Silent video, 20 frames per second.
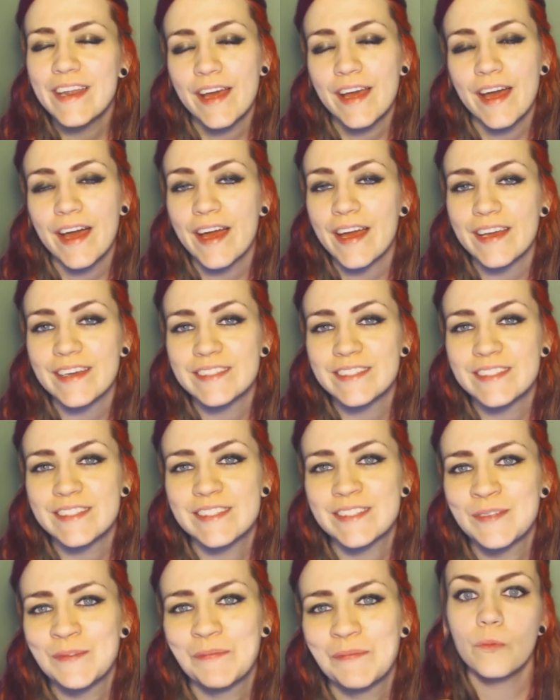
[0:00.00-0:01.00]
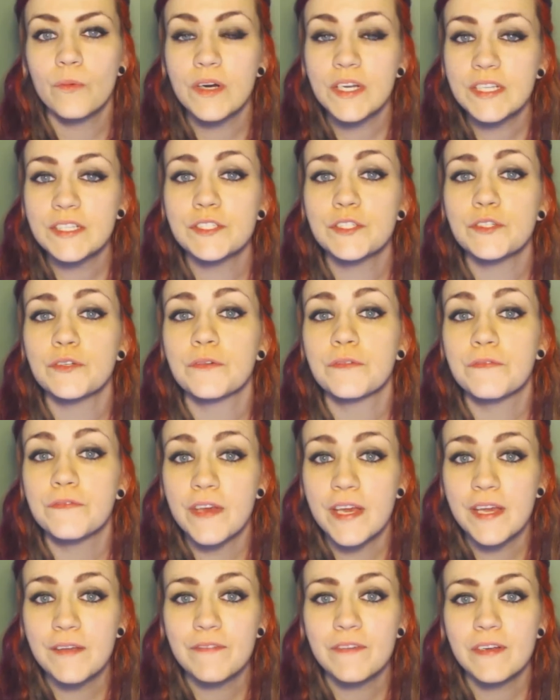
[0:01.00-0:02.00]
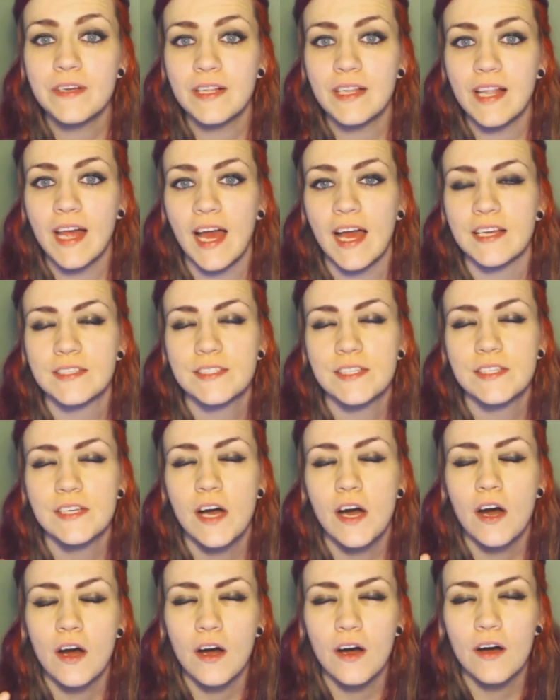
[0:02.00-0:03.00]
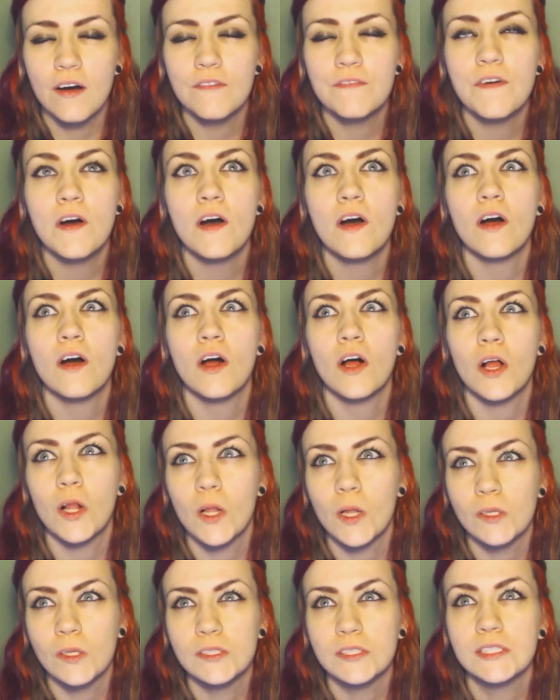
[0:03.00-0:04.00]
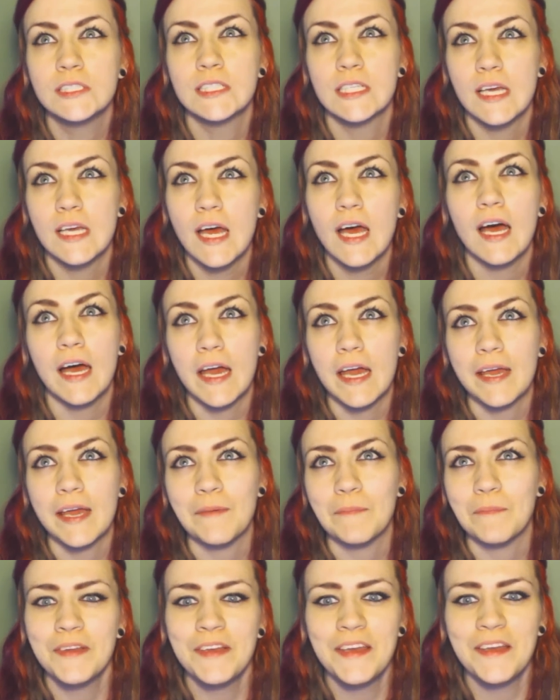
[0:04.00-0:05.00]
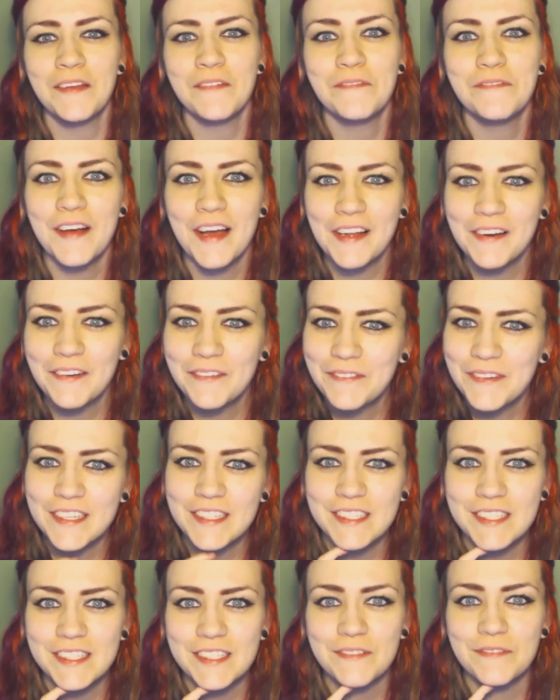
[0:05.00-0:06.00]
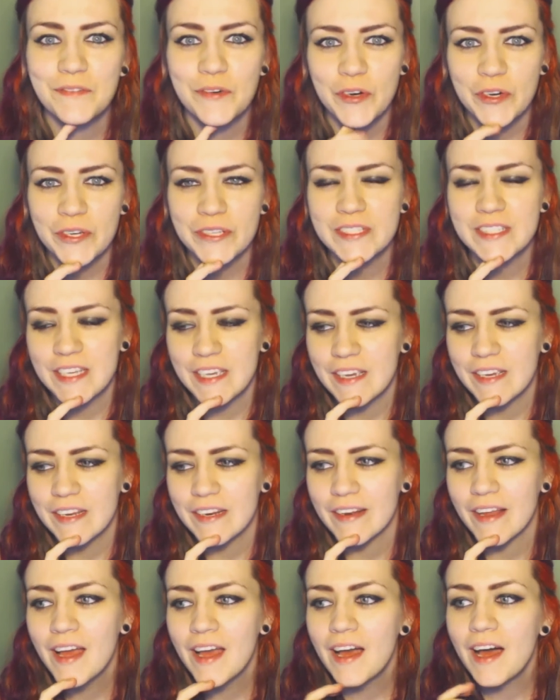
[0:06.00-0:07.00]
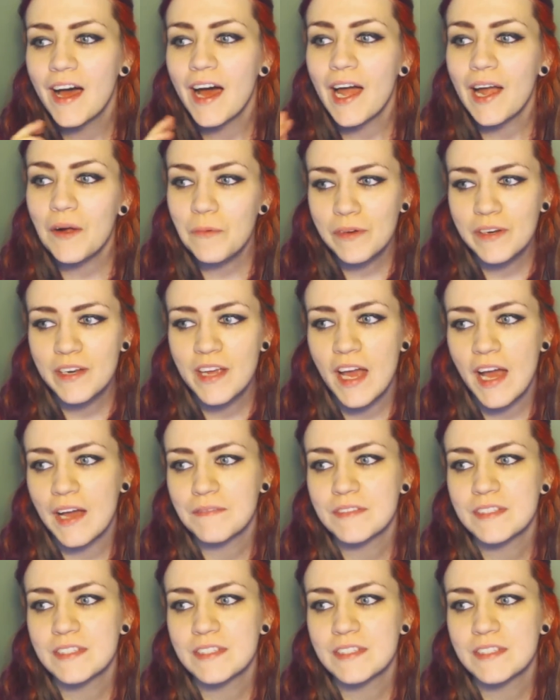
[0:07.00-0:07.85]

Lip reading: nice. What is your favorite class of all time in Final Fantasy XIV? I would have